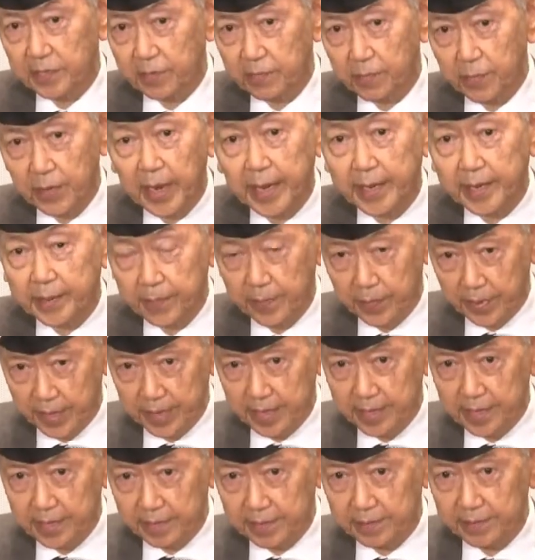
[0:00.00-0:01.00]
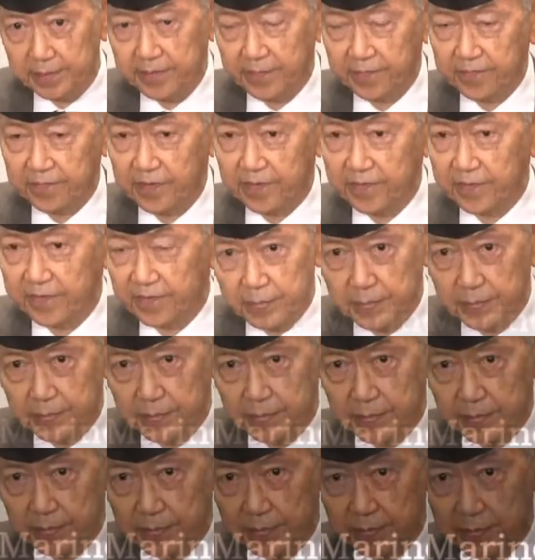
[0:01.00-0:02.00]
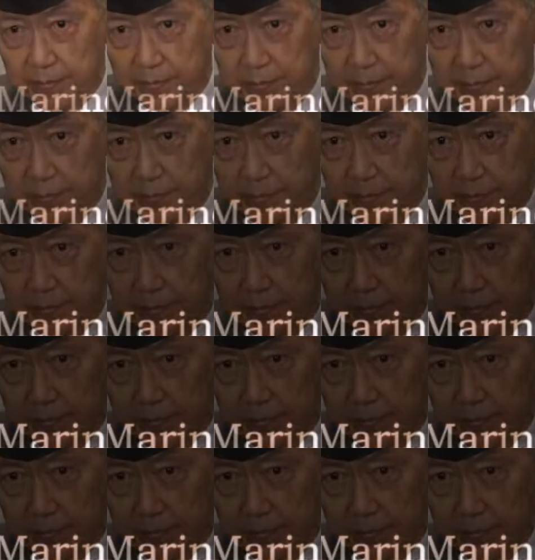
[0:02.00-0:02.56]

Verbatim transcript: their breakout from, from the north.